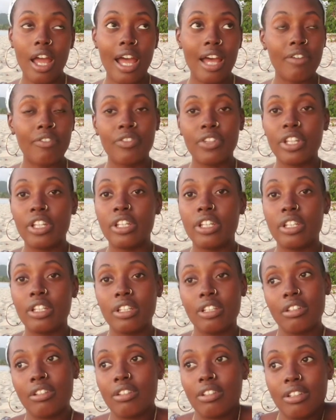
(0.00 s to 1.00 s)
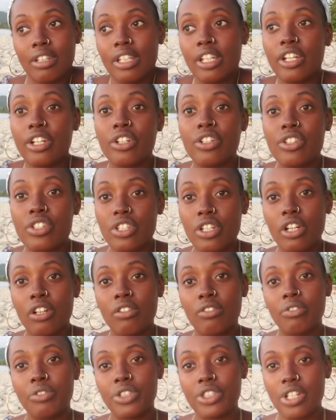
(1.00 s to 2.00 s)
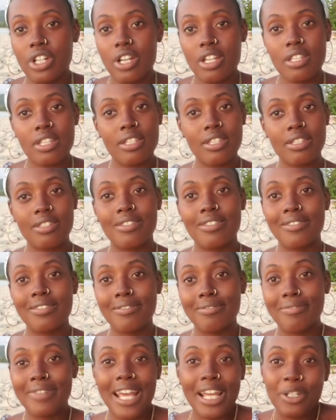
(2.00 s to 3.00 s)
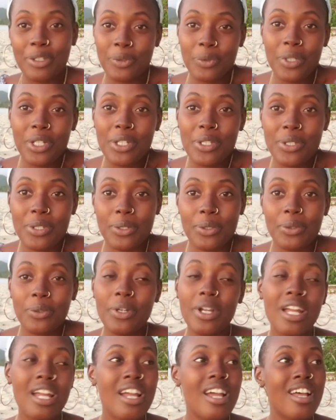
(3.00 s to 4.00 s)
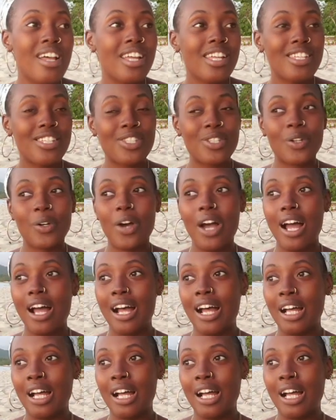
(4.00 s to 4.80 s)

after years of just not doing so. So